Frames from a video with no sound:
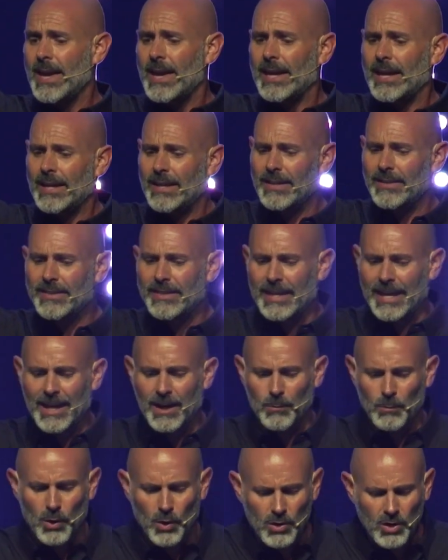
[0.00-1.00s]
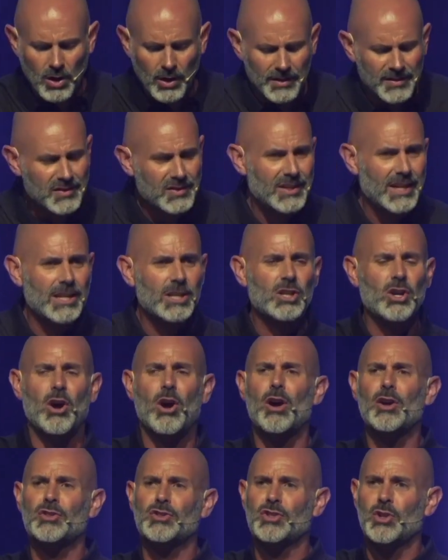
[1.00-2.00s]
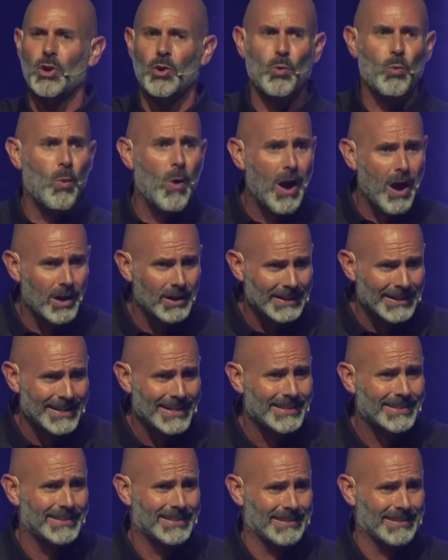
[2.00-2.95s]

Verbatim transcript: It, it will, sin costs your wallet.